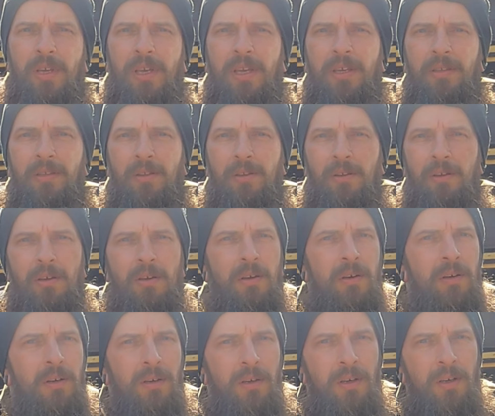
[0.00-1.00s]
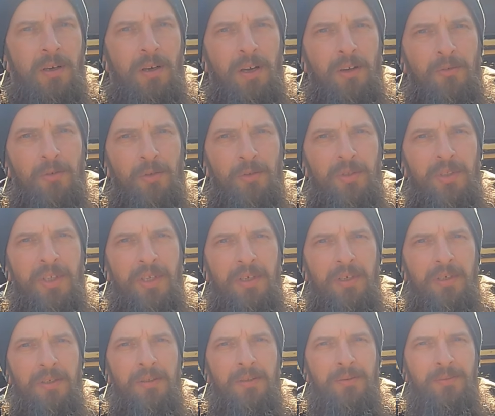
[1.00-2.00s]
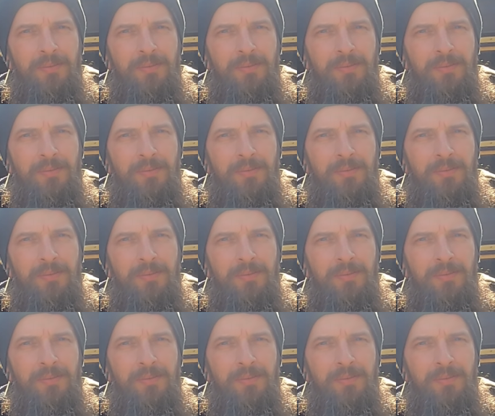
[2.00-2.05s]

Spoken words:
and have a good day.